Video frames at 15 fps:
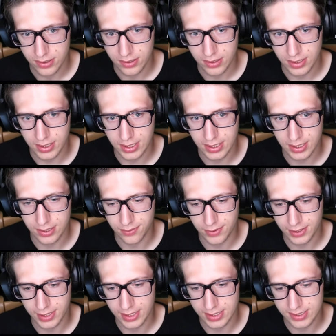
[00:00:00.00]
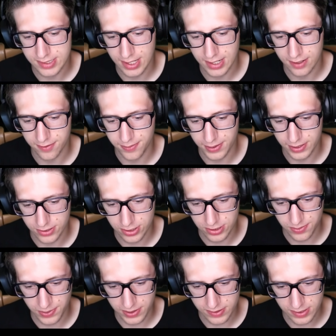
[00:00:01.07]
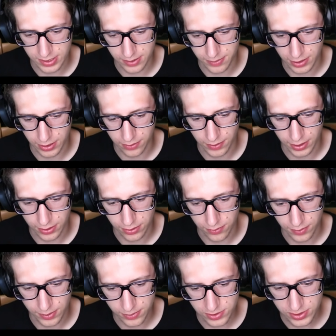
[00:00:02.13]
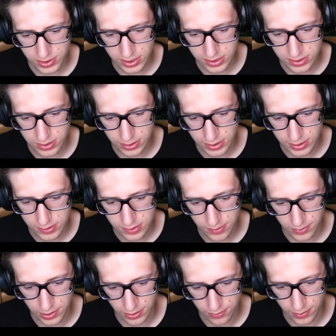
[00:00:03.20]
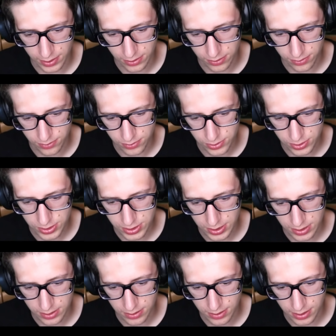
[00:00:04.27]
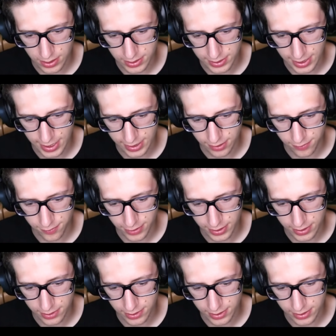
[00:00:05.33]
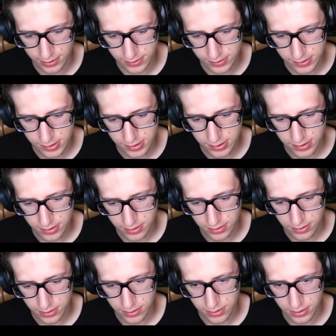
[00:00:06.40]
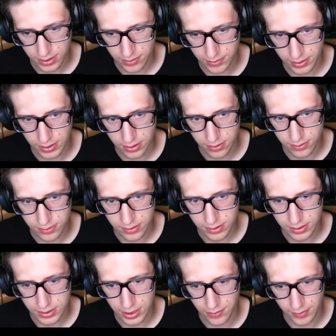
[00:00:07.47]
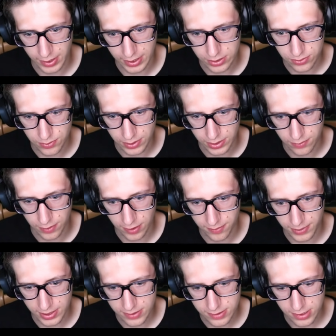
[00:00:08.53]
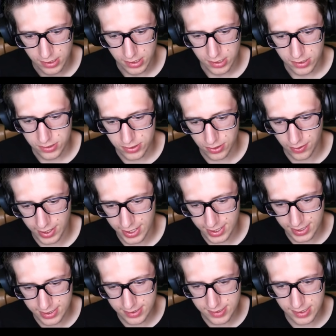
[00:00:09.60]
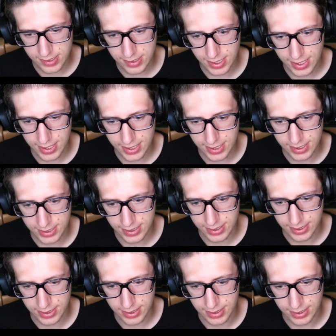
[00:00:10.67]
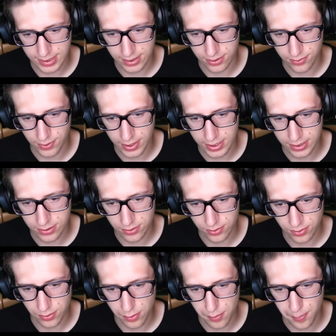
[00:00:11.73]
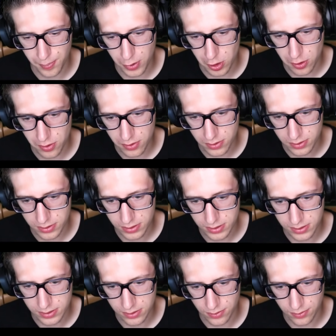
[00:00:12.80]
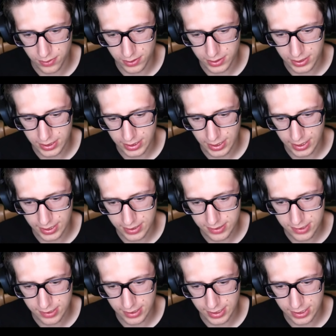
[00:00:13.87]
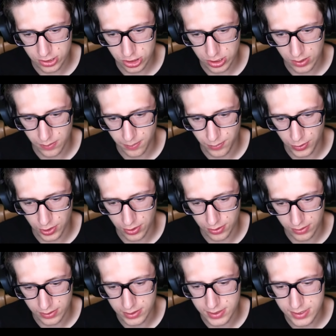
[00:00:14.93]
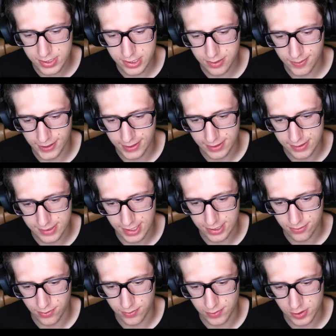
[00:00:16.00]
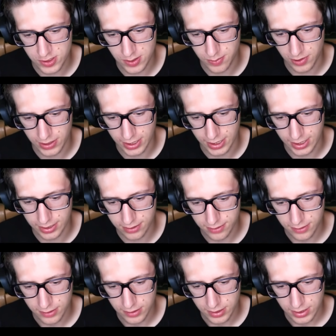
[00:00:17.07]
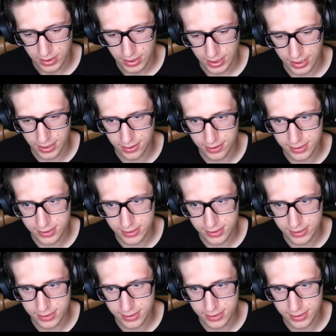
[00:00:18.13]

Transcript: We're getting 10 FPS just because of the amount of Grey Goo. I'm just going to delete some of the Grey Goo just to unlagify things. There we go. And we're getting 23 FPS. So as that Grey Goo burn, or the insulation burns, because that's what we're simulating, the